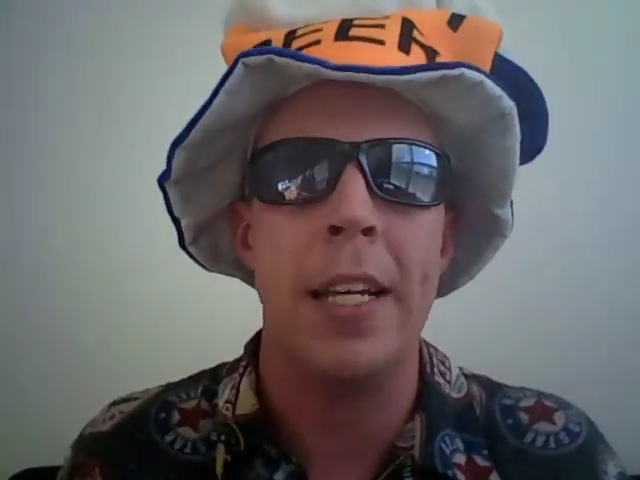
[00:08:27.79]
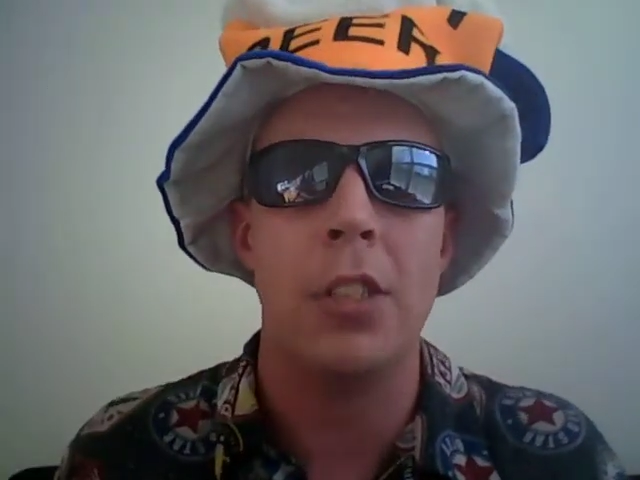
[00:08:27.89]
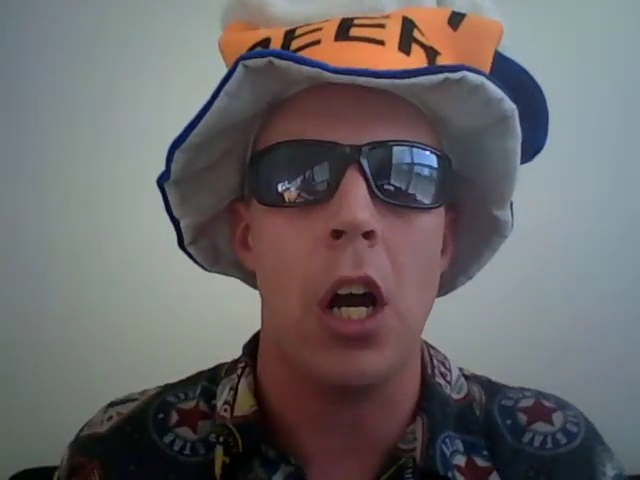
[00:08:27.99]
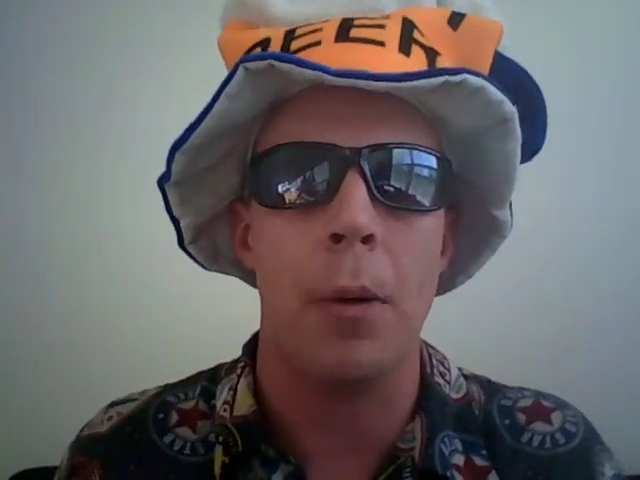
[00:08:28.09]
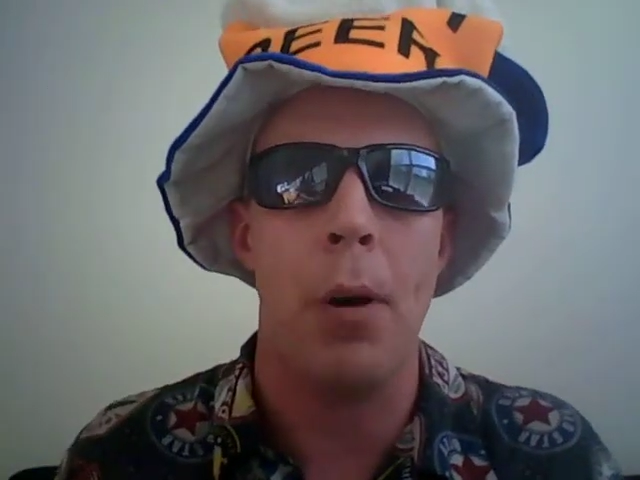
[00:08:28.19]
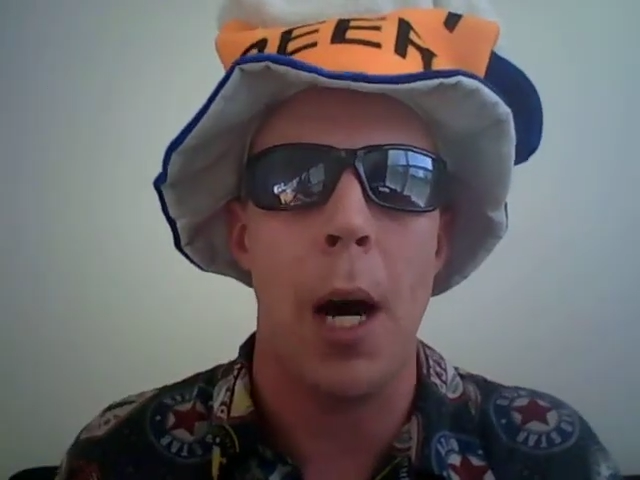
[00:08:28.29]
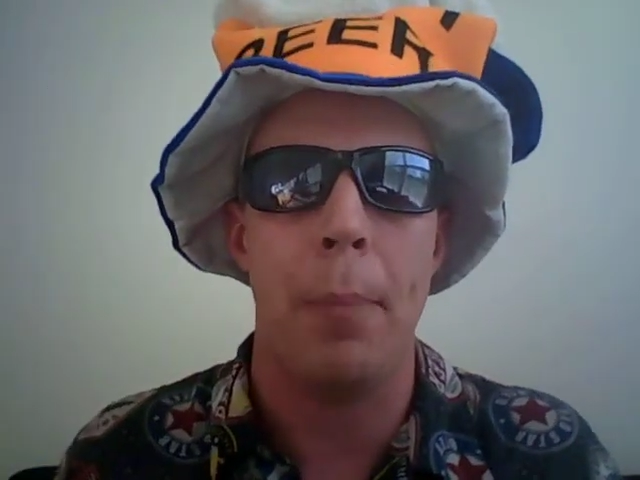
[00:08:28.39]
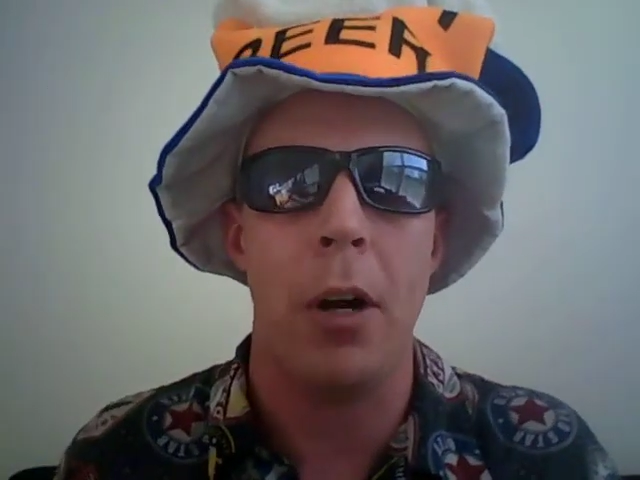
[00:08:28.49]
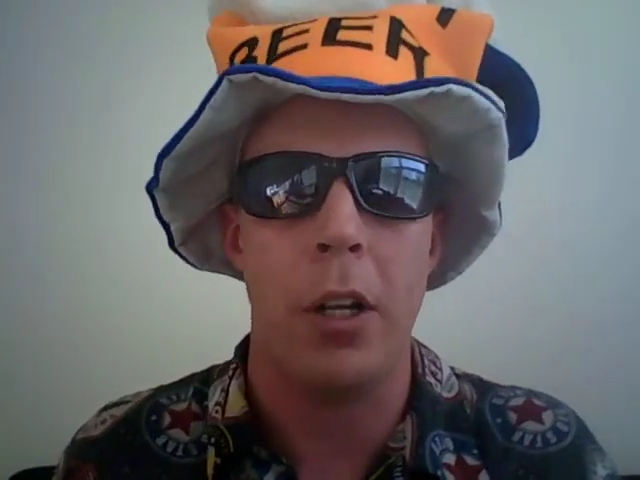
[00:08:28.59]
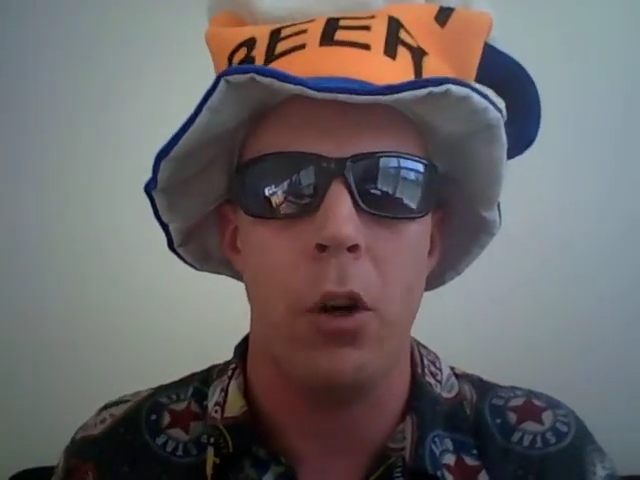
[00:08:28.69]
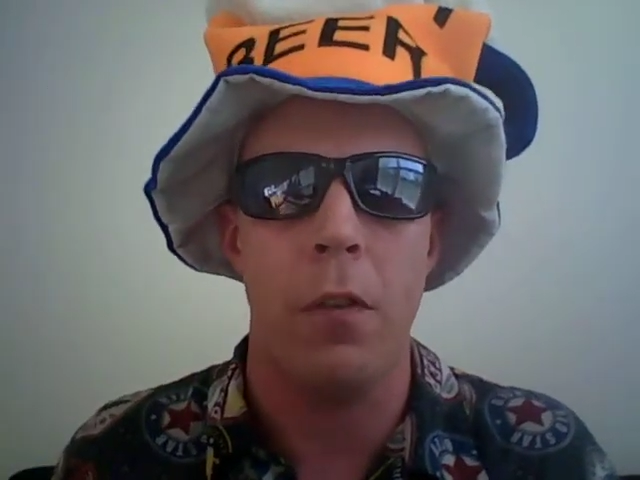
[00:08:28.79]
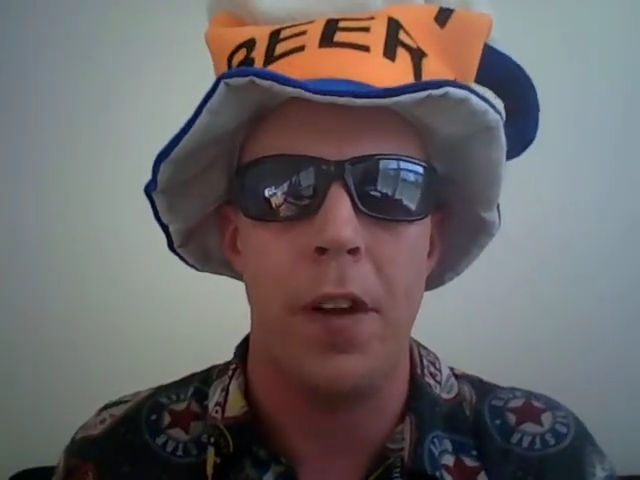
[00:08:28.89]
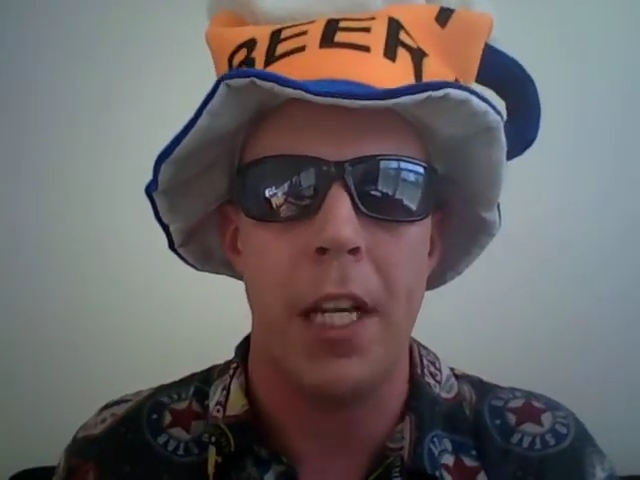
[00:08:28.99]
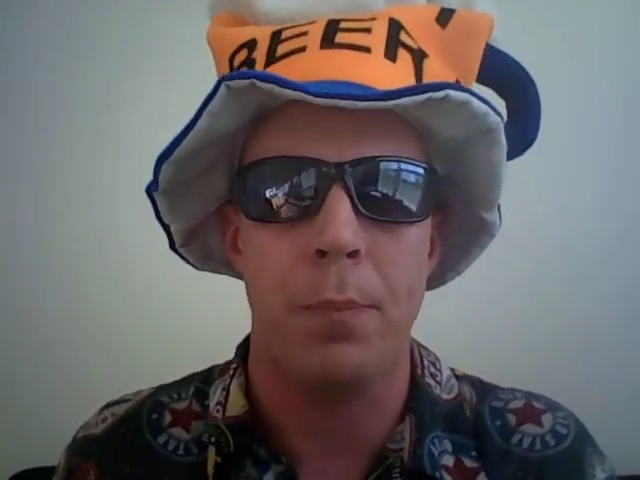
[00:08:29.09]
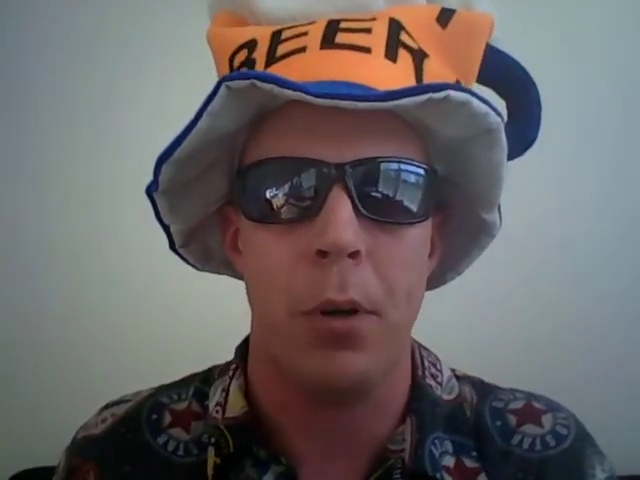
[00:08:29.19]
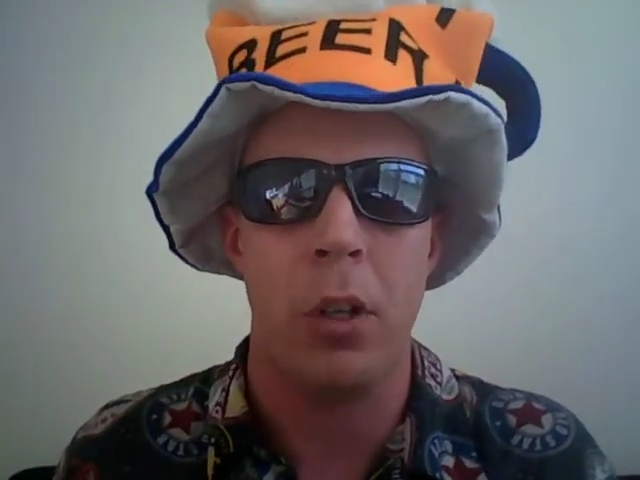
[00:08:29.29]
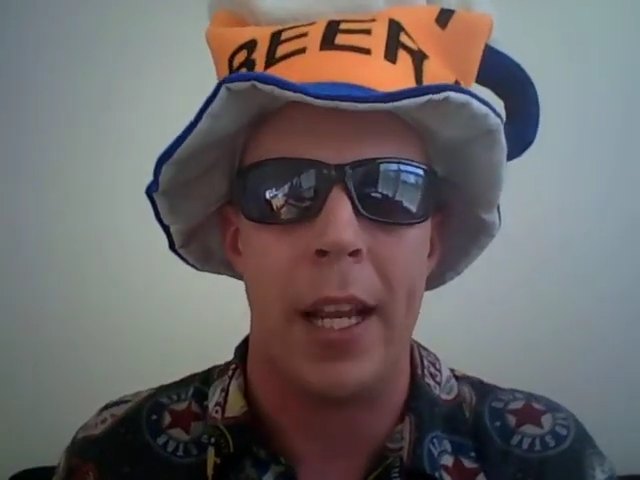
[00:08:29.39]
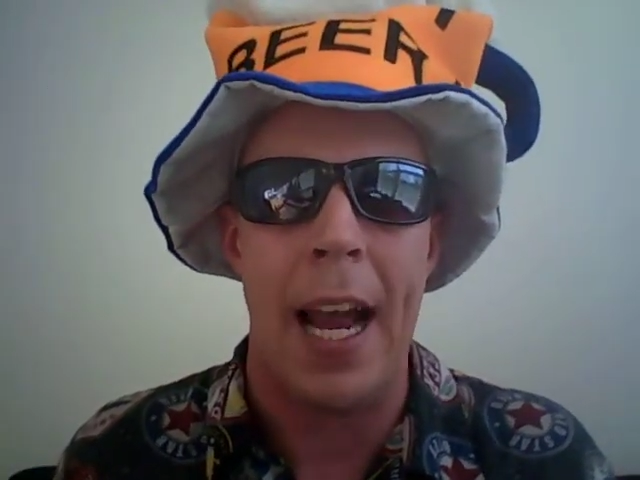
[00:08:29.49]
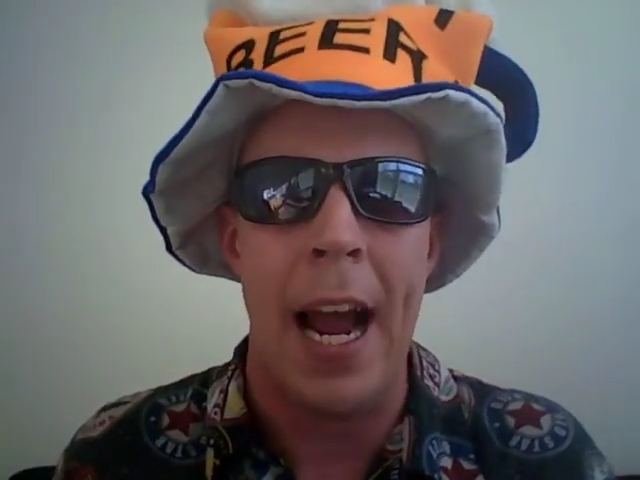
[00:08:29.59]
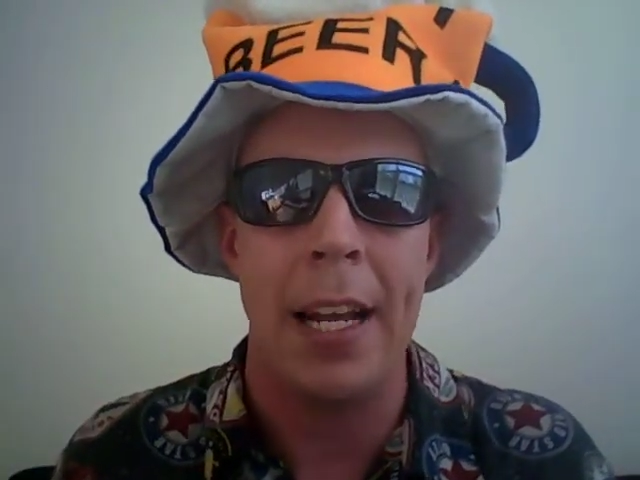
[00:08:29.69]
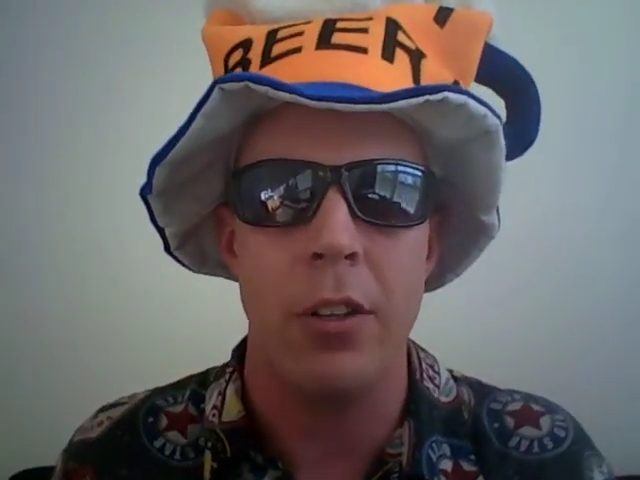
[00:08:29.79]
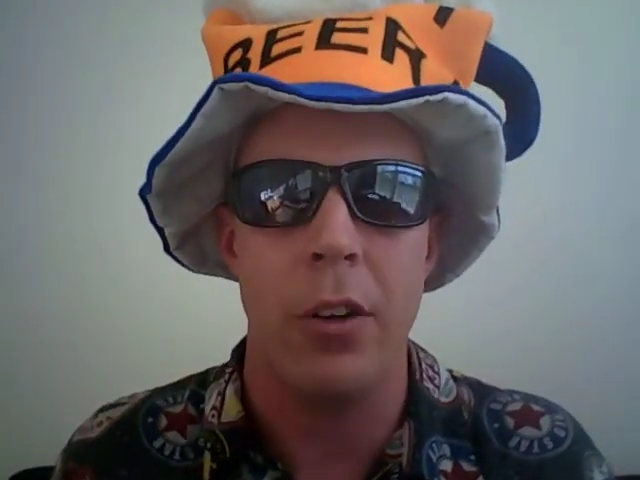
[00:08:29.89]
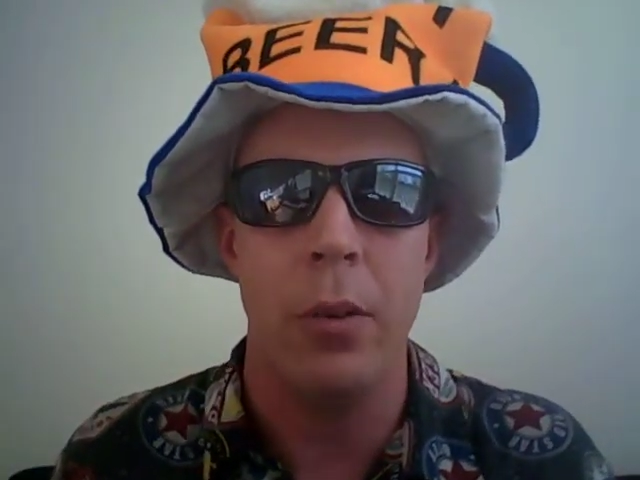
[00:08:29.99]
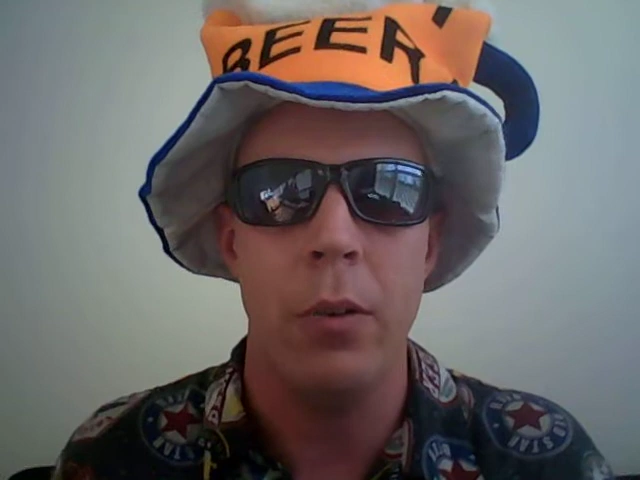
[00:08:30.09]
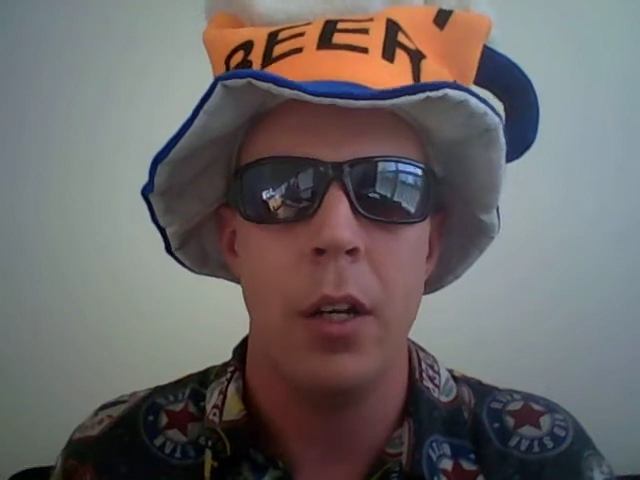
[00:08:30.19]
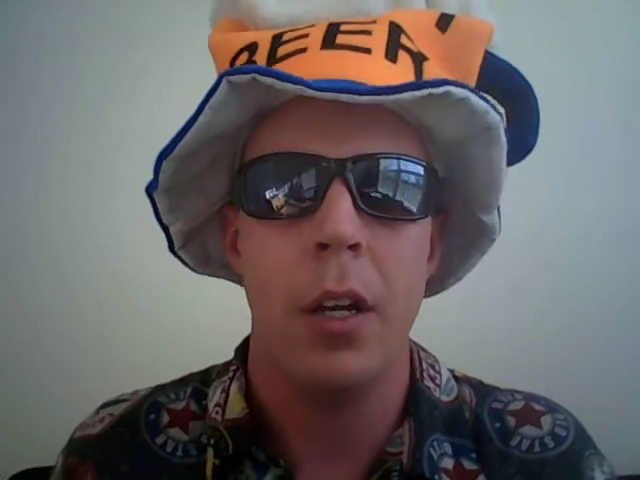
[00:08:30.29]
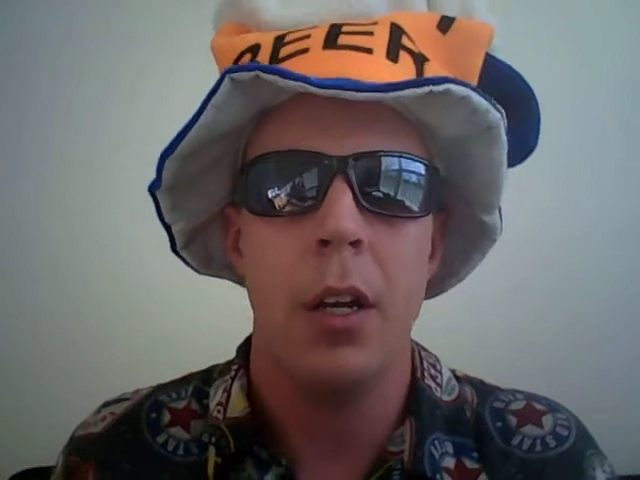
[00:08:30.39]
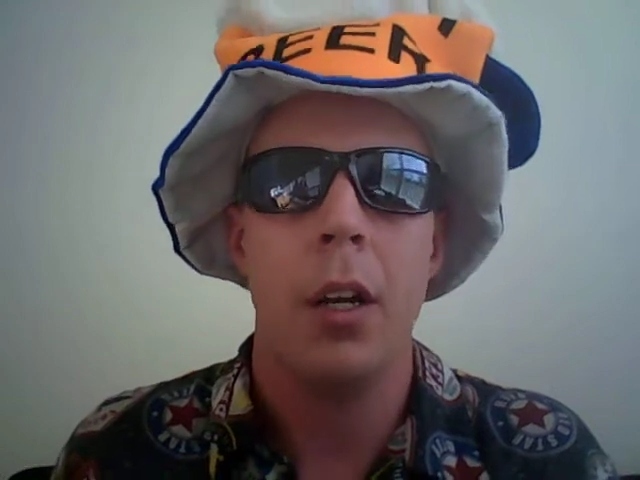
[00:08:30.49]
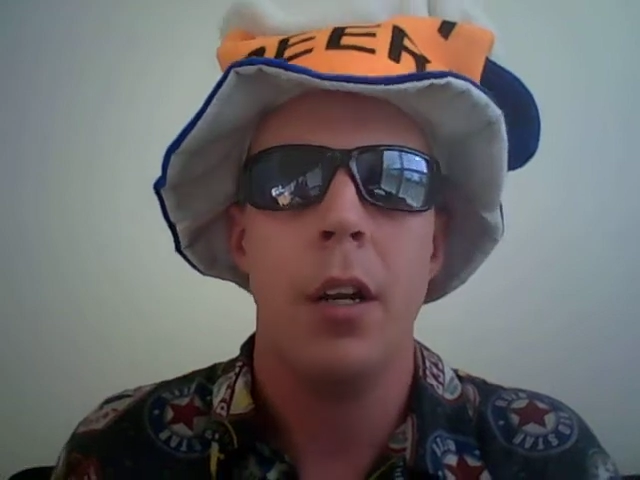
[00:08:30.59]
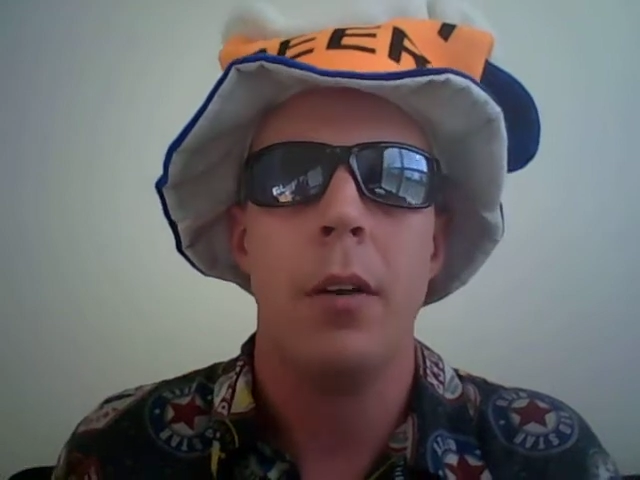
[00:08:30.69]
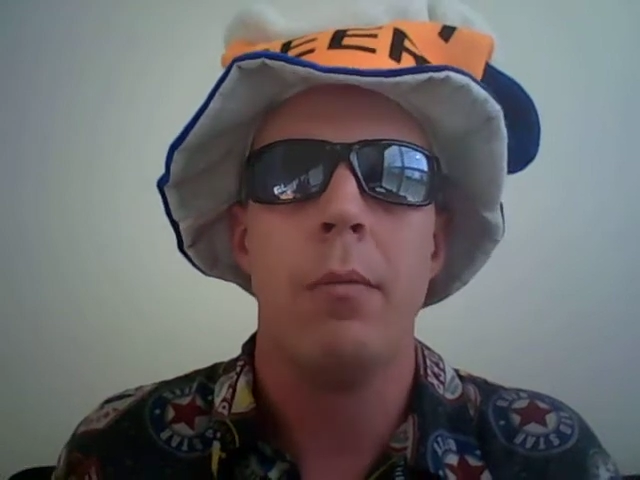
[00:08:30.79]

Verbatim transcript: if you play Song Pop on the old Facebook like I do,